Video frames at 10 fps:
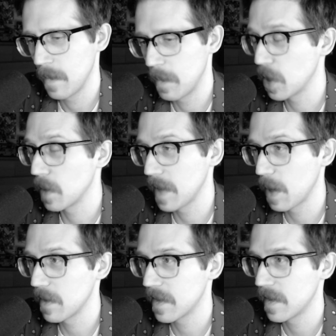but you can play
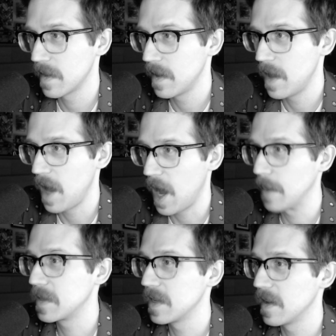with
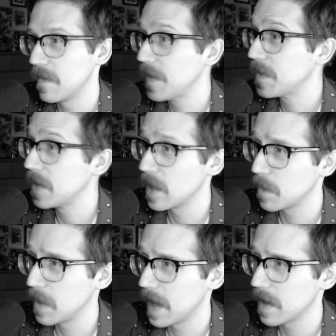up to 15 other
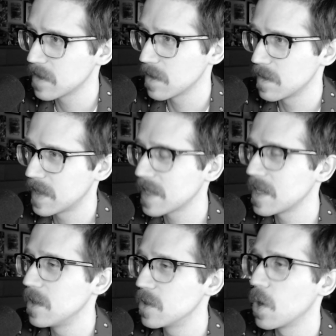players, so
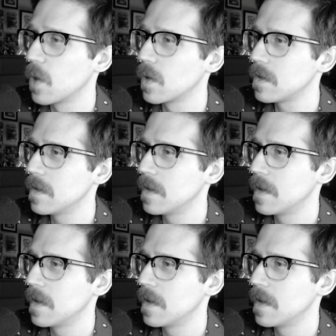16 total,